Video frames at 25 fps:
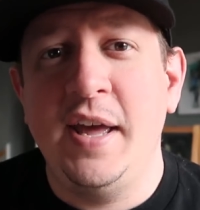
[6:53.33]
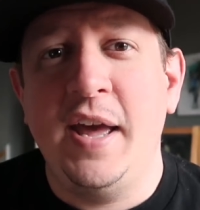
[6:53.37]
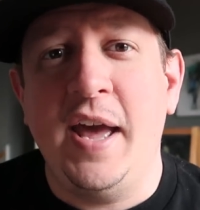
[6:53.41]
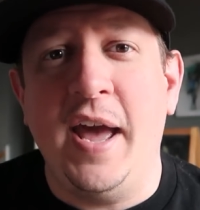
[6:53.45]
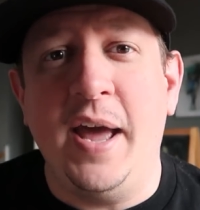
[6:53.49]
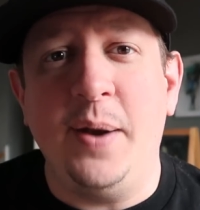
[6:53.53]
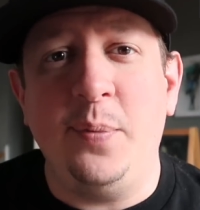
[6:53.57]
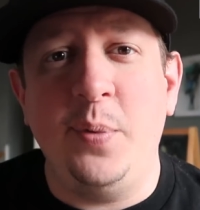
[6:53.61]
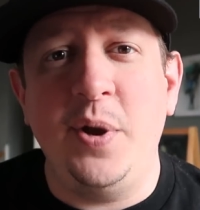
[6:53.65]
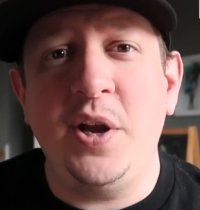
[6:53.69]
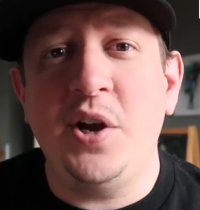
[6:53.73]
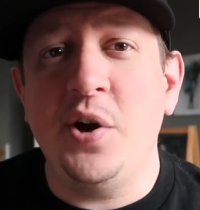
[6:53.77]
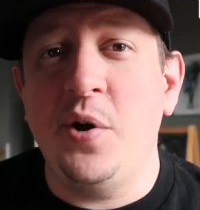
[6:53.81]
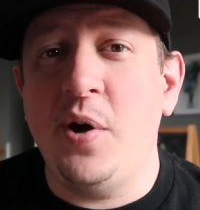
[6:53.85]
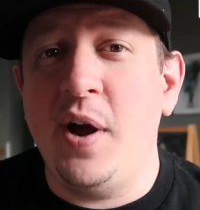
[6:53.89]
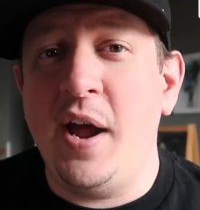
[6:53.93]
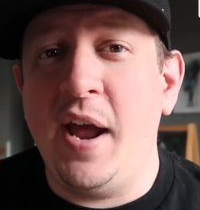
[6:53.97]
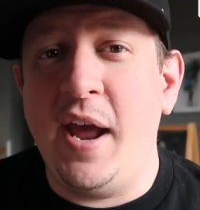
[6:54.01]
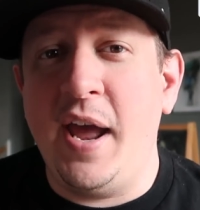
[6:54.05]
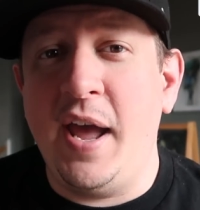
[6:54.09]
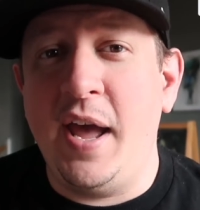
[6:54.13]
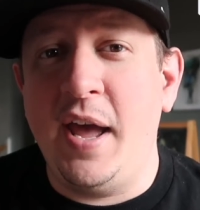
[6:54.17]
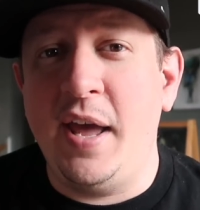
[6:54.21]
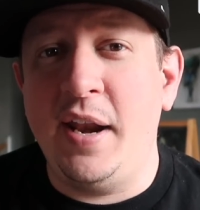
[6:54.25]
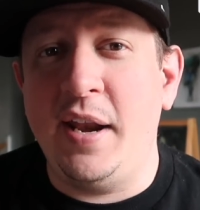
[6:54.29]
and we go
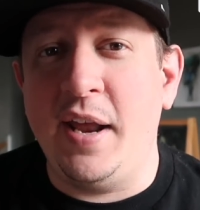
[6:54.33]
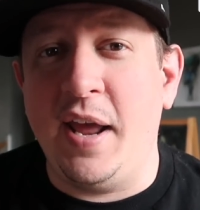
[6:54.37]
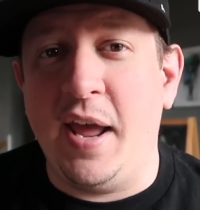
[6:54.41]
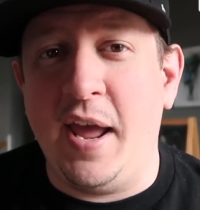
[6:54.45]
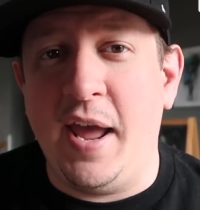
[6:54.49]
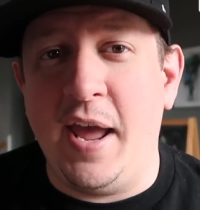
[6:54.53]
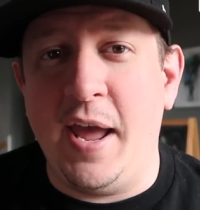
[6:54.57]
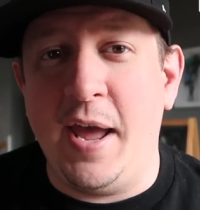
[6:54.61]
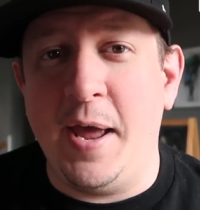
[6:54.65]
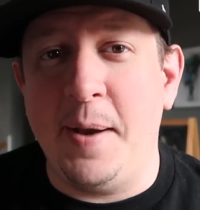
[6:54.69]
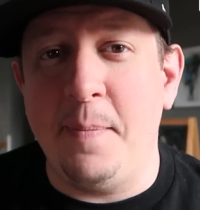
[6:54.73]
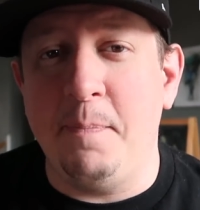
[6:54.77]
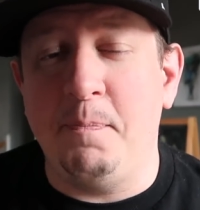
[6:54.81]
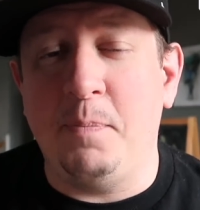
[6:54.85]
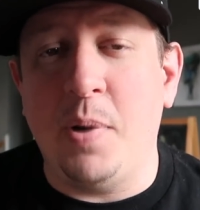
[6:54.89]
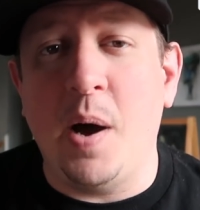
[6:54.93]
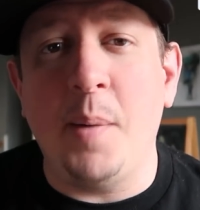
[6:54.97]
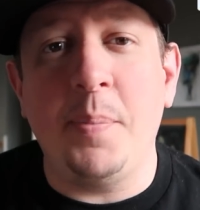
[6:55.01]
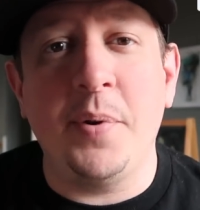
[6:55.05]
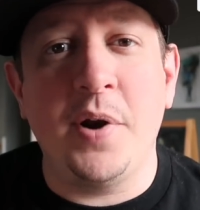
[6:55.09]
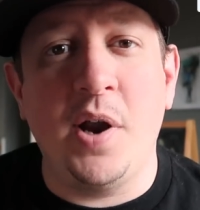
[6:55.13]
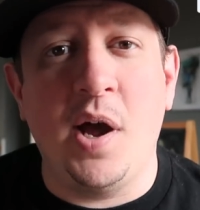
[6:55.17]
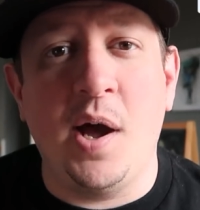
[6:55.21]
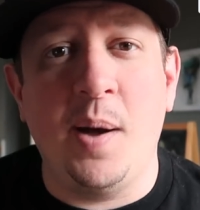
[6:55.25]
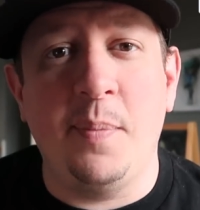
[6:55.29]
ahead and
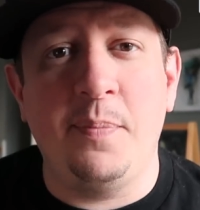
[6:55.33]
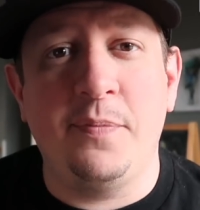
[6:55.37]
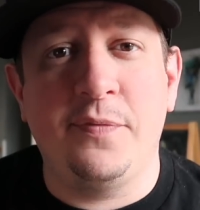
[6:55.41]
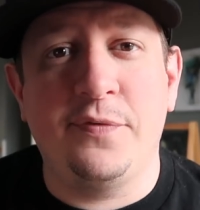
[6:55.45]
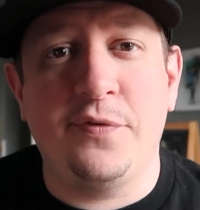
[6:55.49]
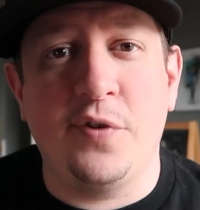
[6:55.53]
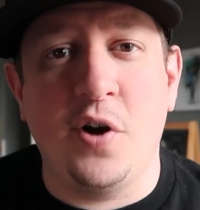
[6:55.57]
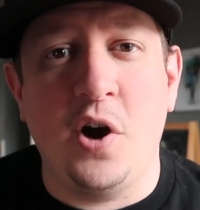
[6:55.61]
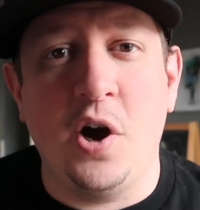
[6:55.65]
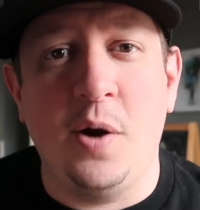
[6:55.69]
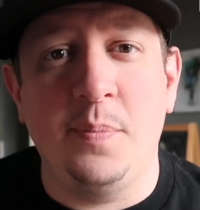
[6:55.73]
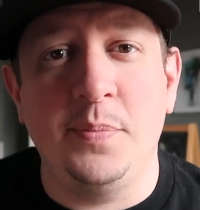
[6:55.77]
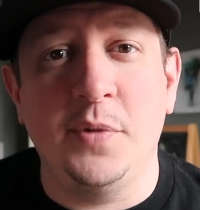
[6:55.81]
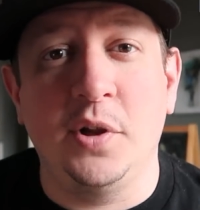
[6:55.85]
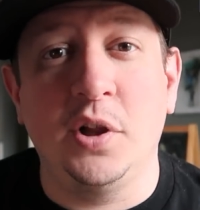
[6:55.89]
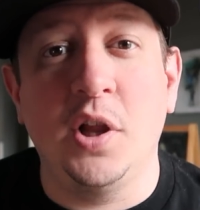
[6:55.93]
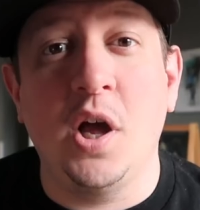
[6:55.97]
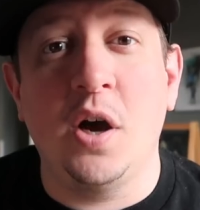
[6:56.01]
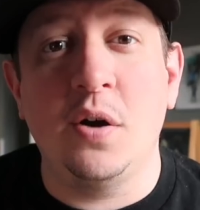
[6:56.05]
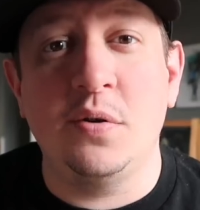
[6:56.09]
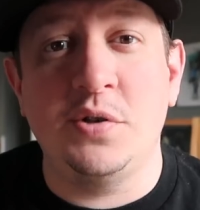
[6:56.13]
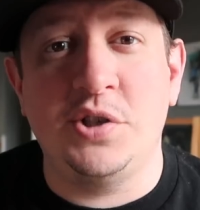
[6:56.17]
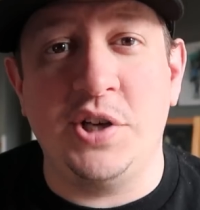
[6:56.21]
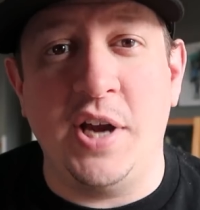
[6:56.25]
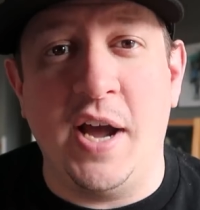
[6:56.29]
bump it up from the
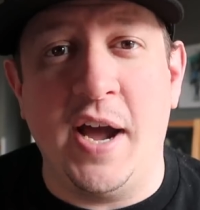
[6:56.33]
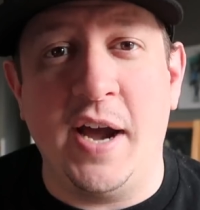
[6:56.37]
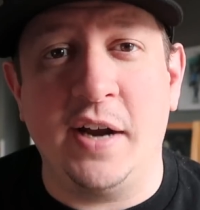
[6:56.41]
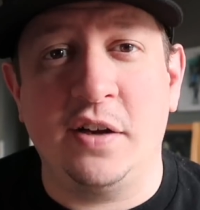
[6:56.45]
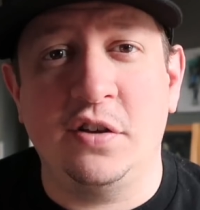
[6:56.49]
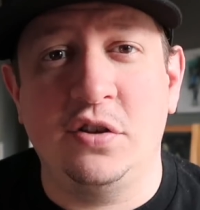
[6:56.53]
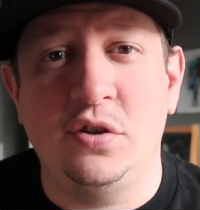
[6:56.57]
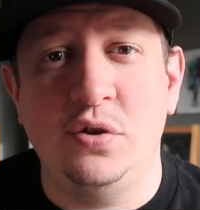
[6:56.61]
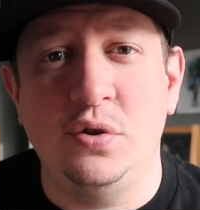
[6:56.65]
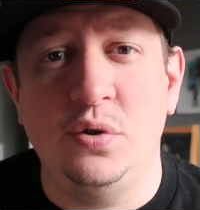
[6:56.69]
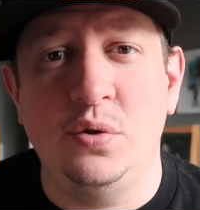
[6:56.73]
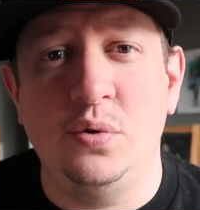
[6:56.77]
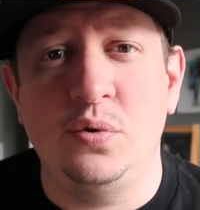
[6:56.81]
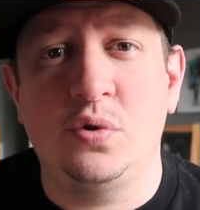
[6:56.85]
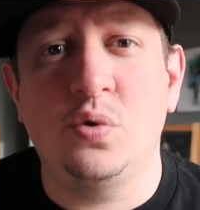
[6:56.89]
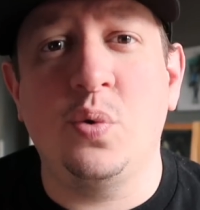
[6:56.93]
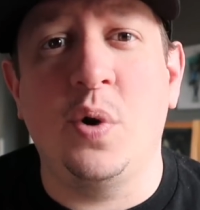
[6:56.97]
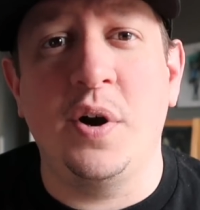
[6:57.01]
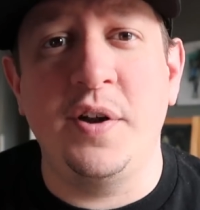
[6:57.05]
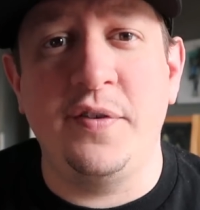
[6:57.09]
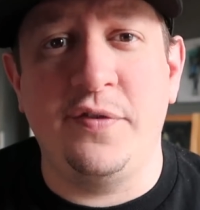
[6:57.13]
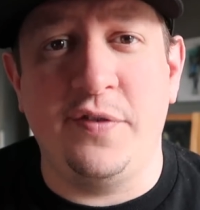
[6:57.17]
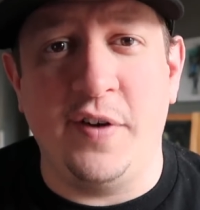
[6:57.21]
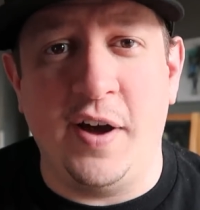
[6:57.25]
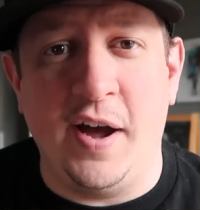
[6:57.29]
low jack to
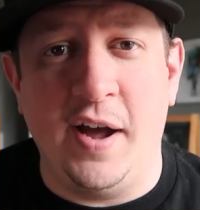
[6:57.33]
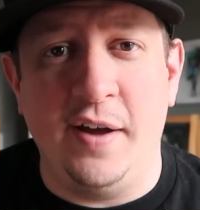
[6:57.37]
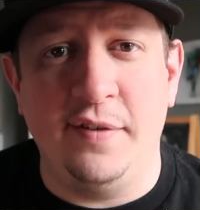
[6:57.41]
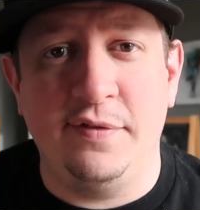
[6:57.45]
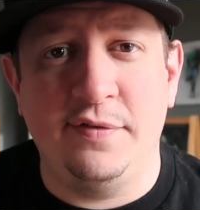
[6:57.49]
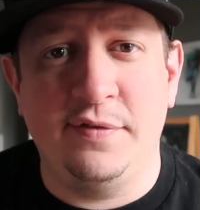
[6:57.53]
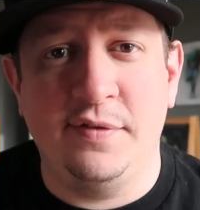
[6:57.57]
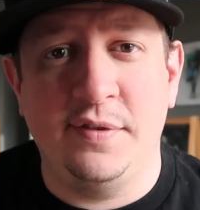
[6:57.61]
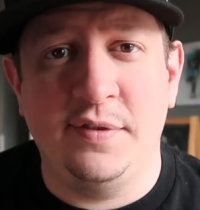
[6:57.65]
twenty-five.